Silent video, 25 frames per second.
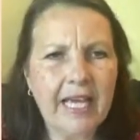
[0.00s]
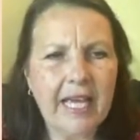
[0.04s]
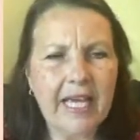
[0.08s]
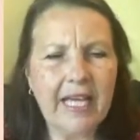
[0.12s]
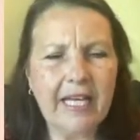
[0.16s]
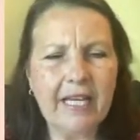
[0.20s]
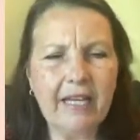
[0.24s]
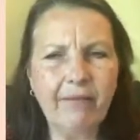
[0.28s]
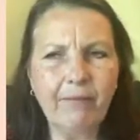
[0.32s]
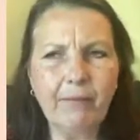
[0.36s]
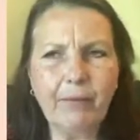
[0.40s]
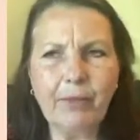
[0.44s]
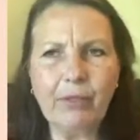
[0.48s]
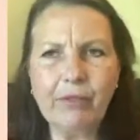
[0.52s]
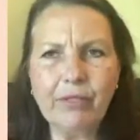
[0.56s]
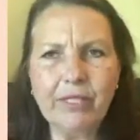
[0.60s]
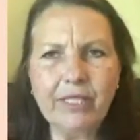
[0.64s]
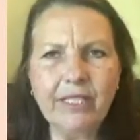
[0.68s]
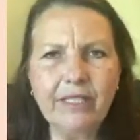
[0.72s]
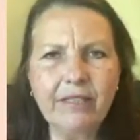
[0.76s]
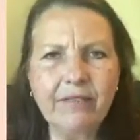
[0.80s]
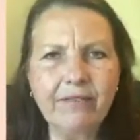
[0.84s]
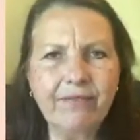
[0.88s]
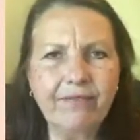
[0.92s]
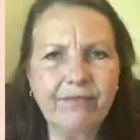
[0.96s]
And I'm
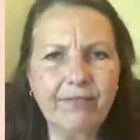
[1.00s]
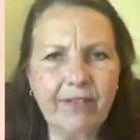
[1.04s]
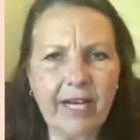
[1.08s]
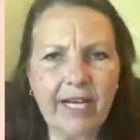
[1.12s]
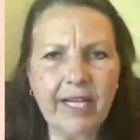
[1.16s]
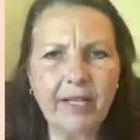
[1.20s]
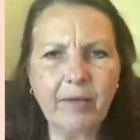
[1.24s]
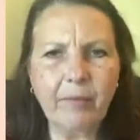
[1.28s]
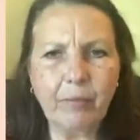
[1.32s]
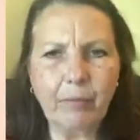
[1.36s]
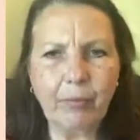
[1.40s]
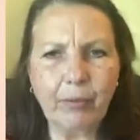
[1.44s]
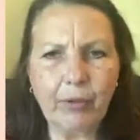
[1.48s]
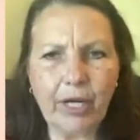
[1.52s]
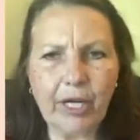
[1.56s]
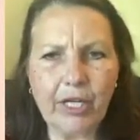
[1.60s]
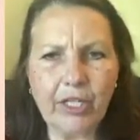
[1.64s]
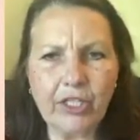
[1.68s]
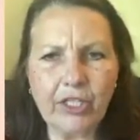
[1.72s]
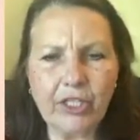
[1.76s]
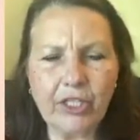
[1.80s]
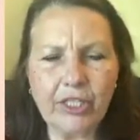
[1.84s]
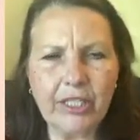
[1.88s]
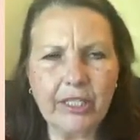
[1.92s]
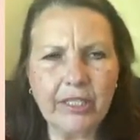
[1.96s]
using a fine
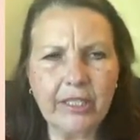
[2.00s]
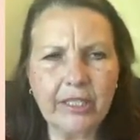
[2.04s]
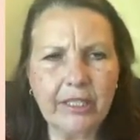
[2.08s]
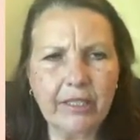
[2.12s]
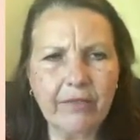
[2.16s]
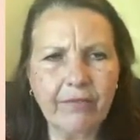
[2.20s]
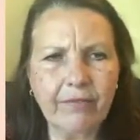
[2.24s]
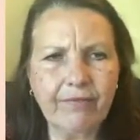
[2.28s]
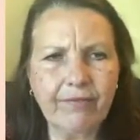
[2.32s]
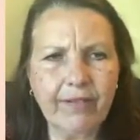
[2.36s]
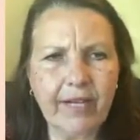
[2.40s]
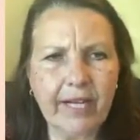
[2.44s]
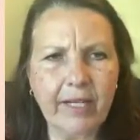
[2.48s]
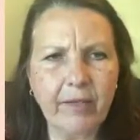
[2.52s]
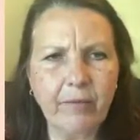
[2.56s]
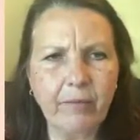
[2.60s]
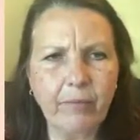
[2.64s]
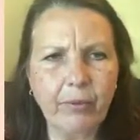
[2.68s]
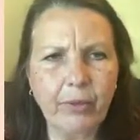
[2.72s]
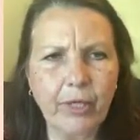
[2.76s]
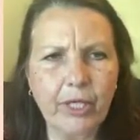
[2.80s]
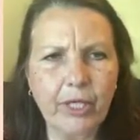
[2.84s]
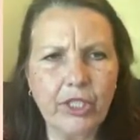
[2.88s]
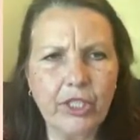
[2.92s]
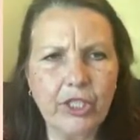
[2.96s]
brush, the fine
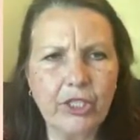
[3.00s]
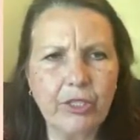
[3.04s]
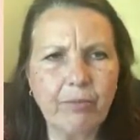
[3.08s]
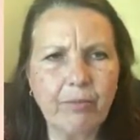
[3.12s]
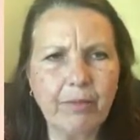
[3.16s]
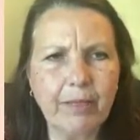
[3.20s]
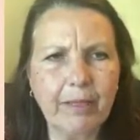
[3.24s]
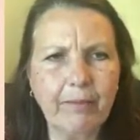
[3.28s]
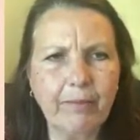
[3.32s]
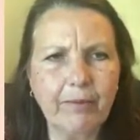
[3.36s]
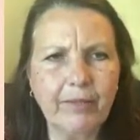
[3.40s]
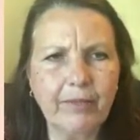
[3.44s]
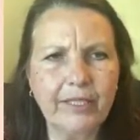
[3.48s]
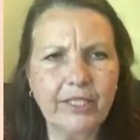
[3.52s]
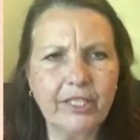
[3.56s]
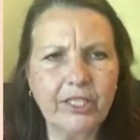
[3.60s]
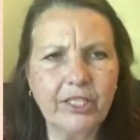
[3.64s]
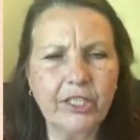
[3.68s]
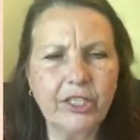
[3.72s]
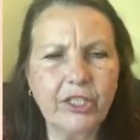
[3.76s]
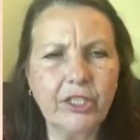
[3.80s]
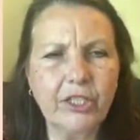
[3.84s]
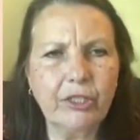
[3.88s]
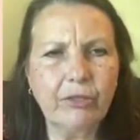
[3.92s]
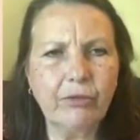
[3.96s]
brush, to be able to
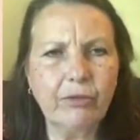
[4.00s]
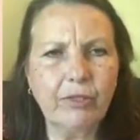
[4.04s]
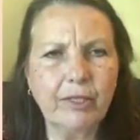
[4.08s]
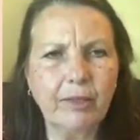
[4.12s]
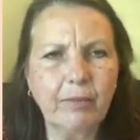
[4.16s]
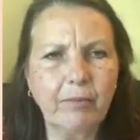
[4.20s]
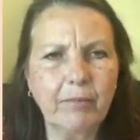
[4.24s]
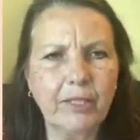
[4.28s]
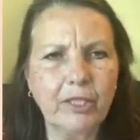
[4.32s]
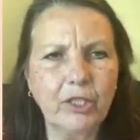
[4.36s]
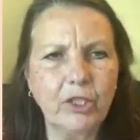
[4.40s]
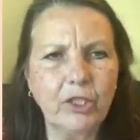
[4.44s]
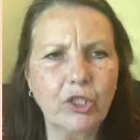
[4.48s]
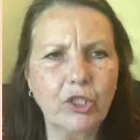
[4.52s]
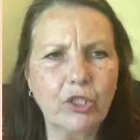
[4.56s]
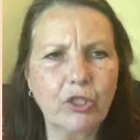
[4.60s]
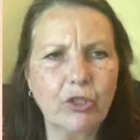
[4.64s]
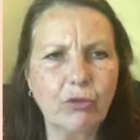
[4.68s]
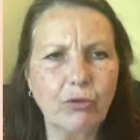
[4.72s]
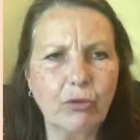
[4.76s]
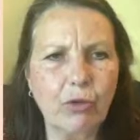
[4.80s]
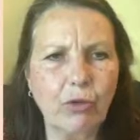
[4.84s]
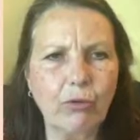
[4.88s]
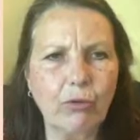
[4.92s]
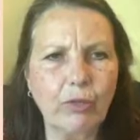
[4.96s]
just do some little
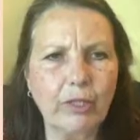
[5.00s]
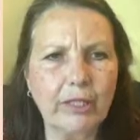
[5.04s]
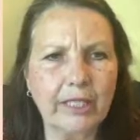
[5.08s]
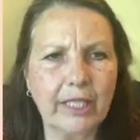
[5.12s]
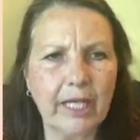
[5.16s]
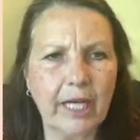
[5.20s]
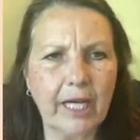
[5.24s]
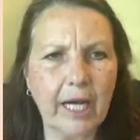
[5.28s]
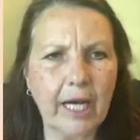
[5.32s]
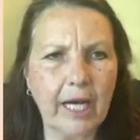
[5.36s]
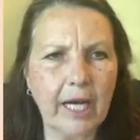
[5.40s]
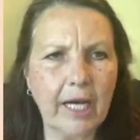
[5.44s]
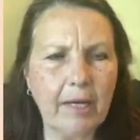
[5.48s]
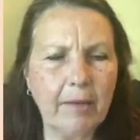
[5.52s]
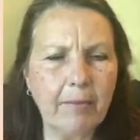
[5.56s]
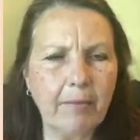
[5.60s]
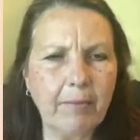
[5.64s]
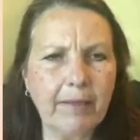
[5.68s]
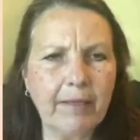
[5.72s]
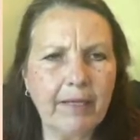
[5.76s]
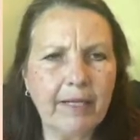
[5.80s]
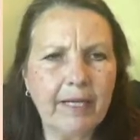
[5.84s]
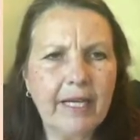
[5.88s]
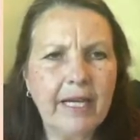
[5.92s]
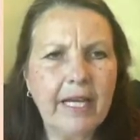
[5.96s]
strokes
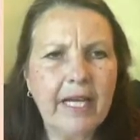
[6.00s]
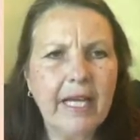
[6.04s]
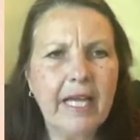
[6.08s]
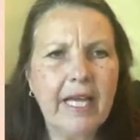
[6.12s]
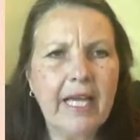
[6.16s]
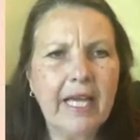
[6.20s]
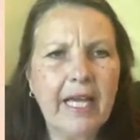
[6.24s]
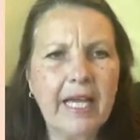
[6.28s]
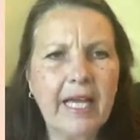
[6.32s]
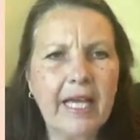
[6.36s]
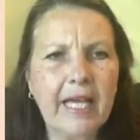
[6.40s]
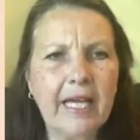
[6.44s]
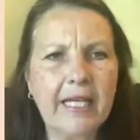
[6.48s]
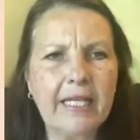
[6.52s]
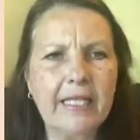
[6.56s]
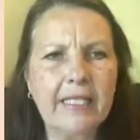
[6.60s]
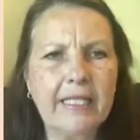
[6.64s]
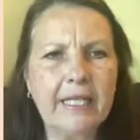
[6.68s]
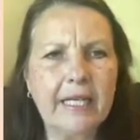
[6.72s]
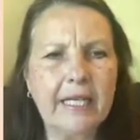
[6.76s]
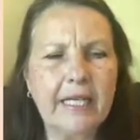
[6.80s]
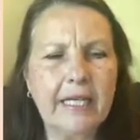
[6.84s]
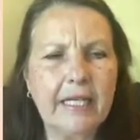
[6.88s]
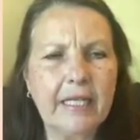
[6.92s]
up, and